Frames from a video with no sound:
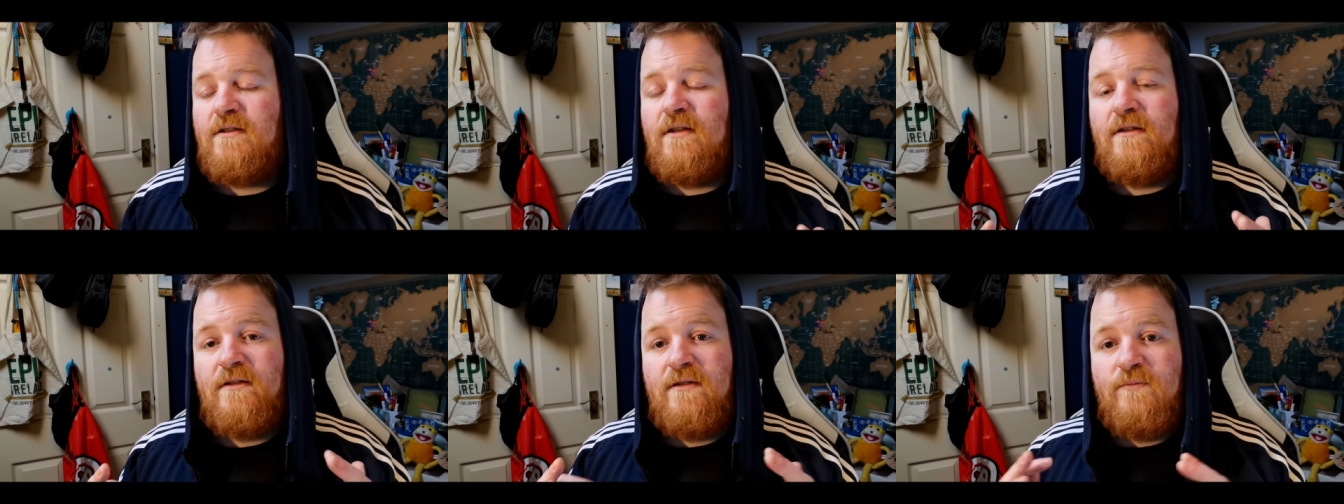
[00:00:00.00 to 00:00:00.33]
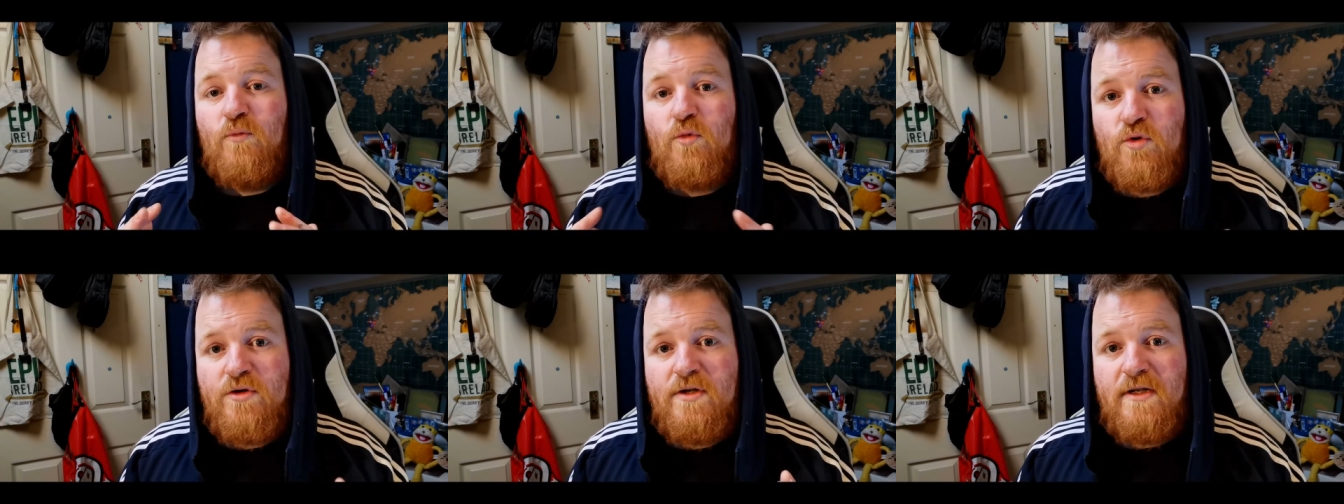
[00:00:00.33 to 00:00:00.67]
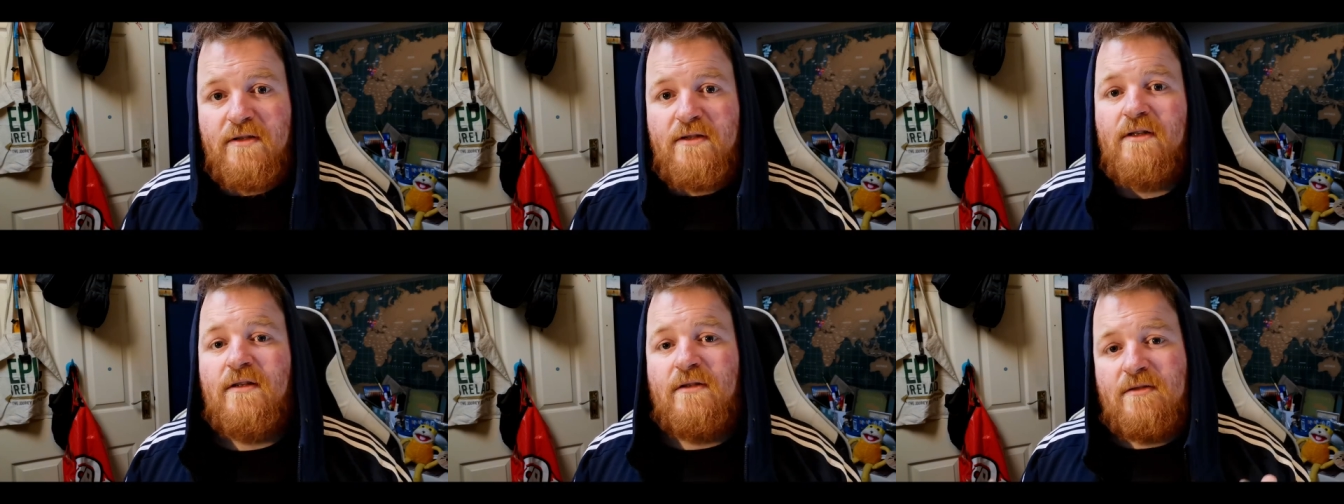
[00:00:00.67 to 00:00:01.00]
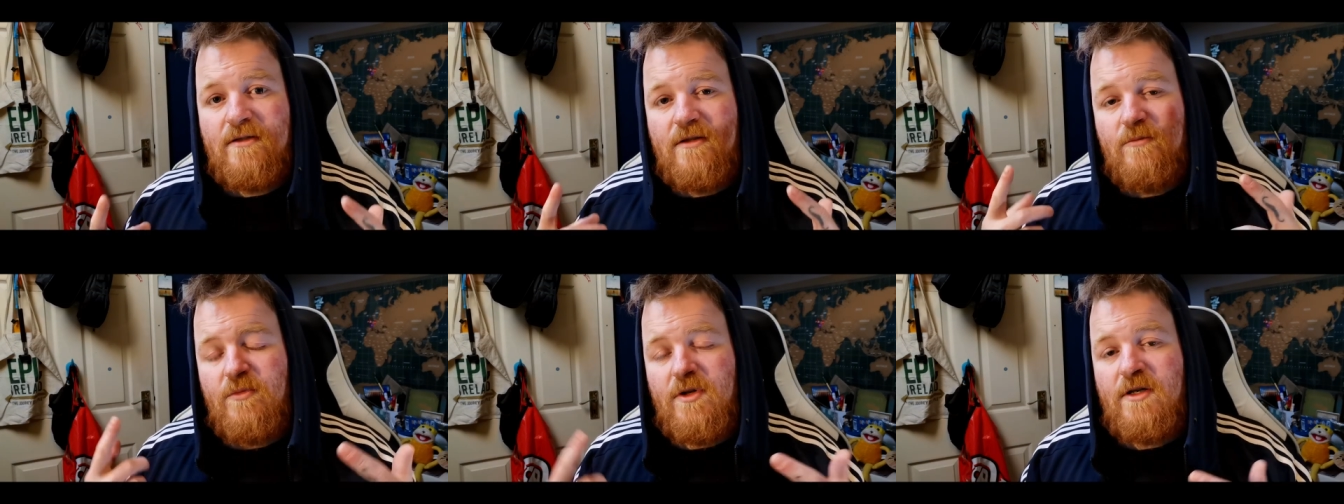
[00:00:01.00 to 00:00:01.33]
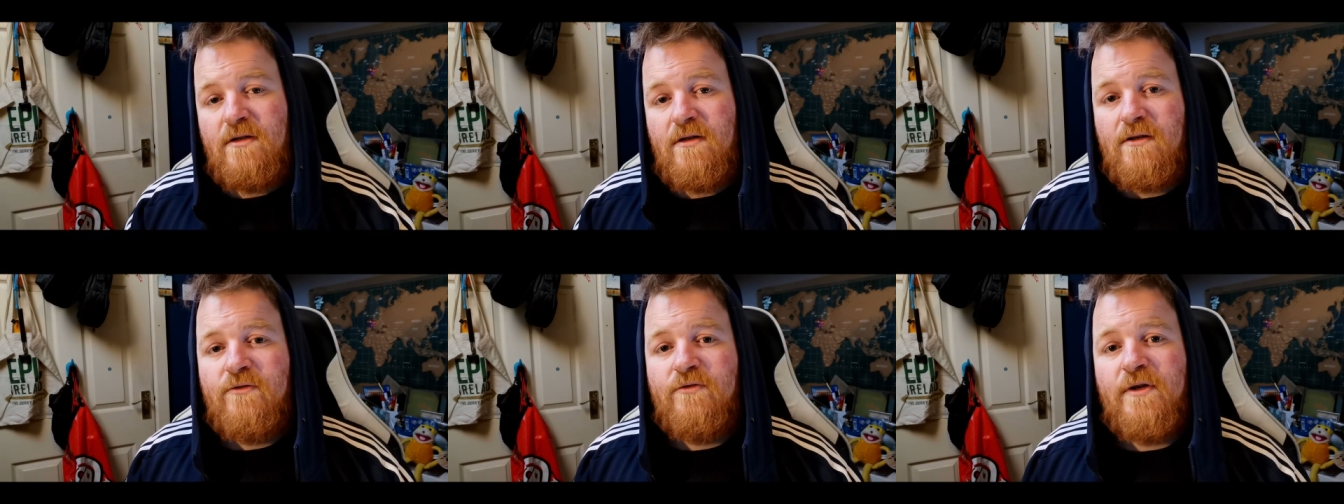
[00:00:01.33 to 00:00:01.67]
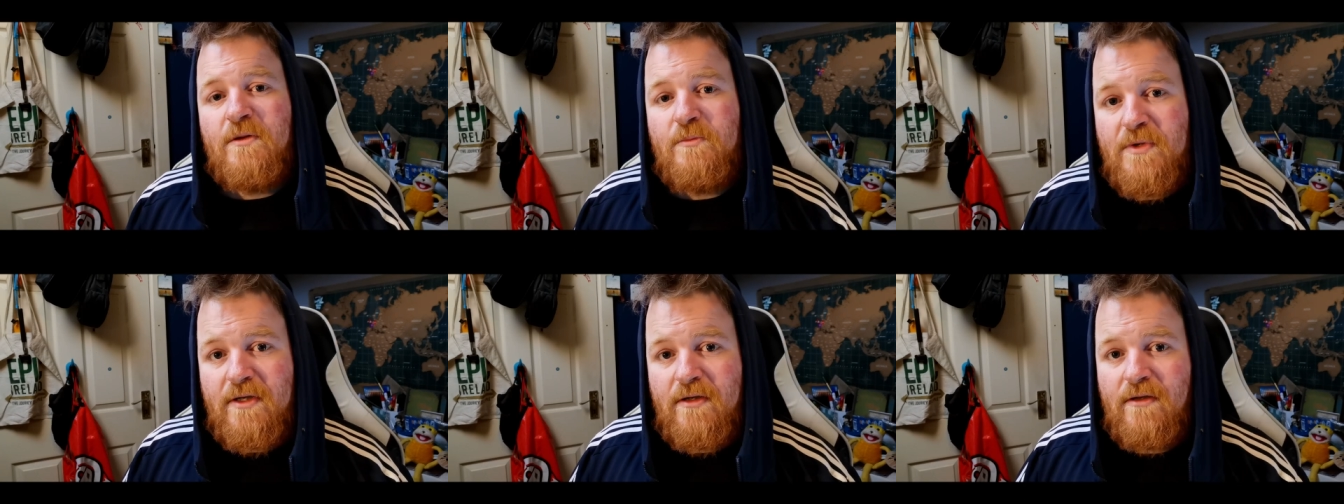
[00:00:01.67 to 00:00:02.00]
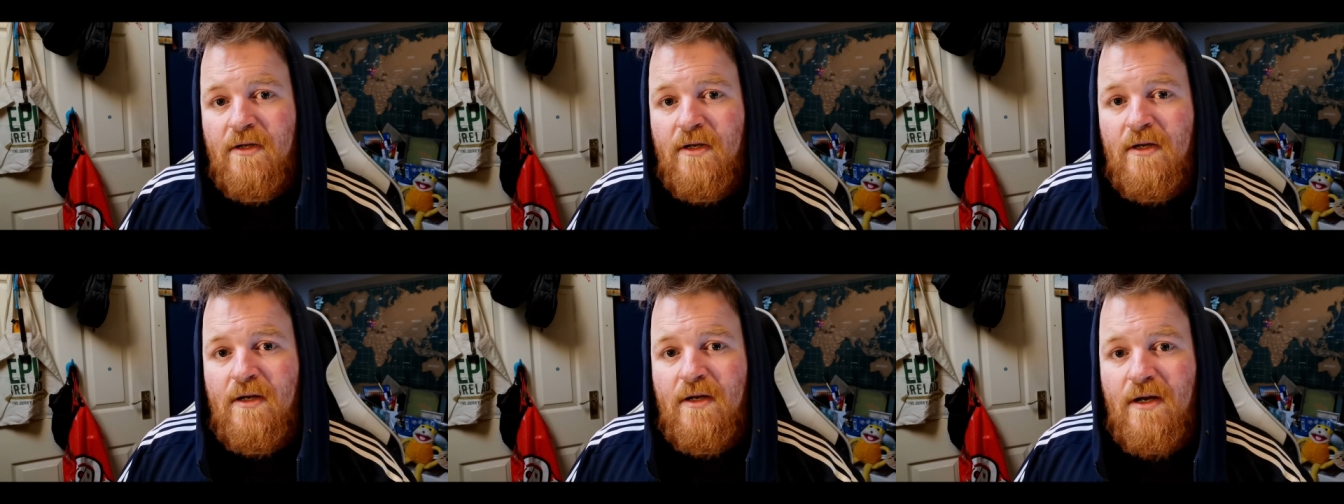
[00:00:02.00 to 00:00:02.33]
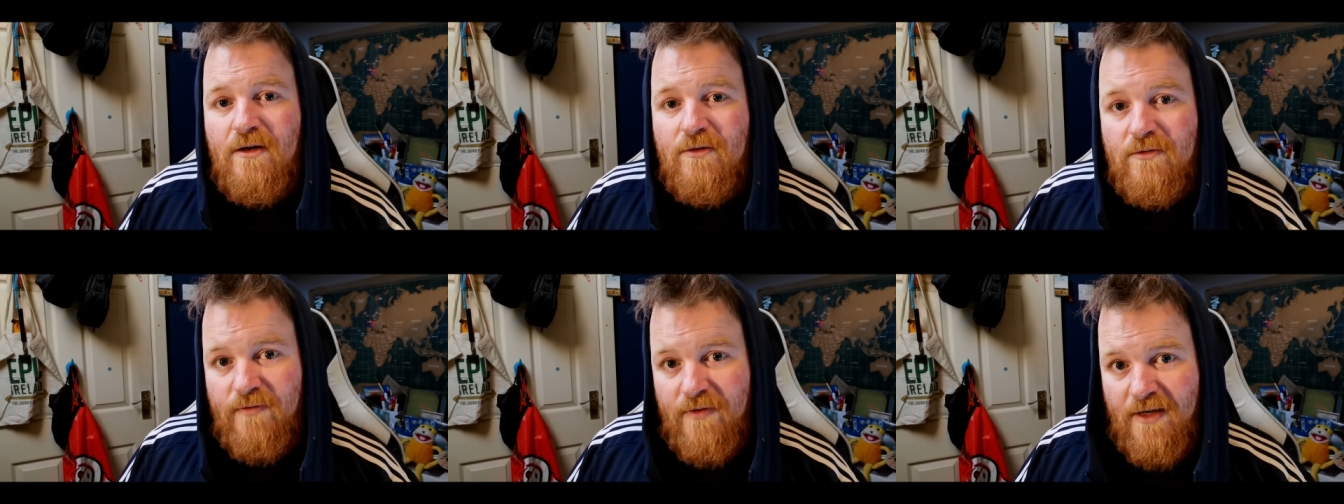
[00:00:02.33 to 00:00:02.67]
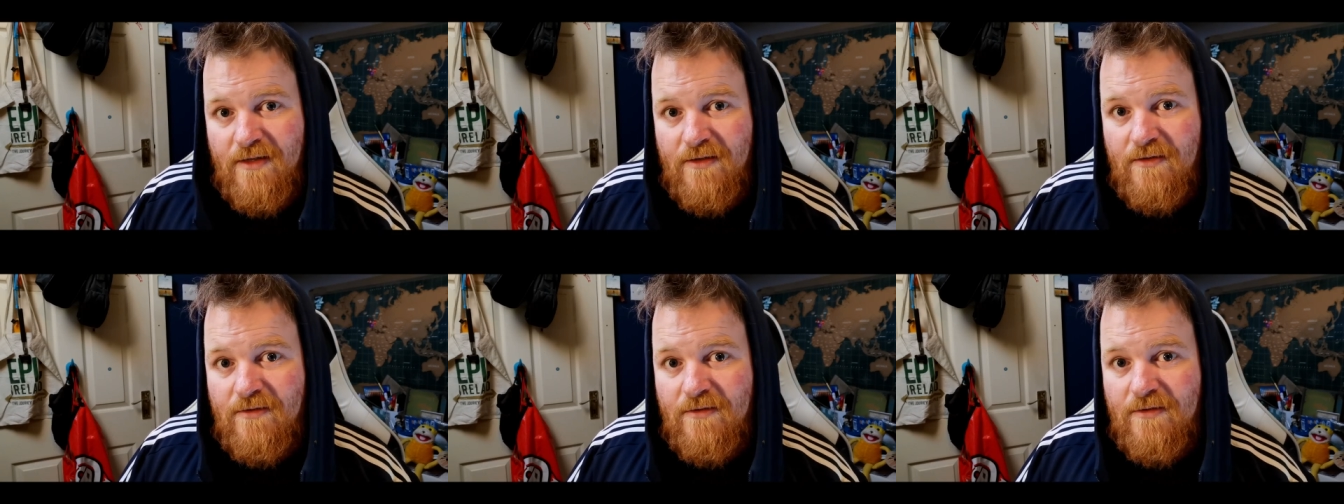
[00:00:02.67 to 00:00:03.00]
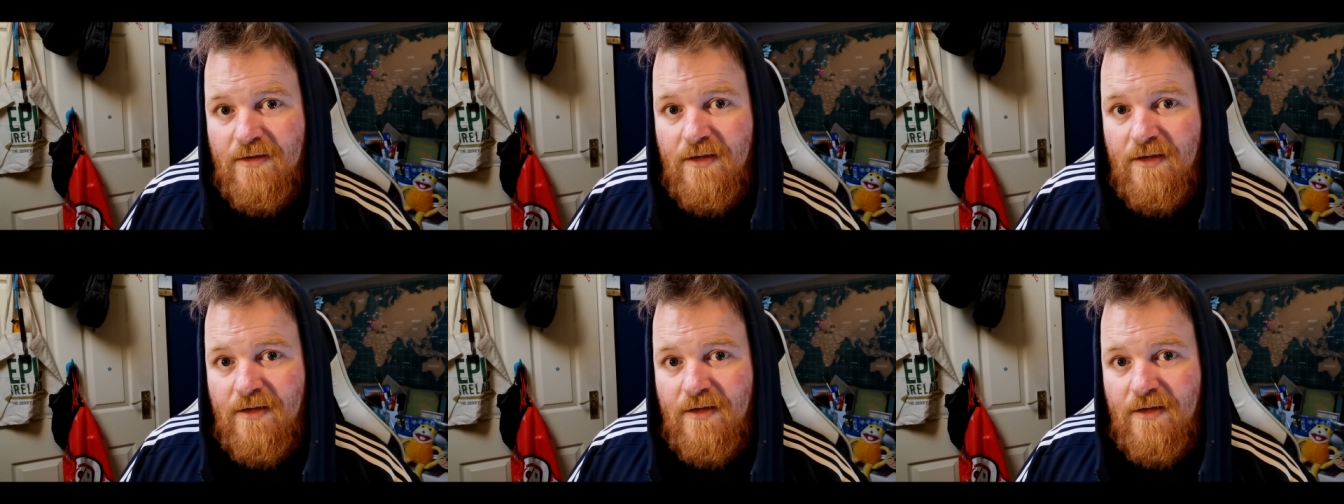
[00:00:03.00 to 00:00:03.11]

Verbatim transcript: and the worrying thing is that it might already be out of hand.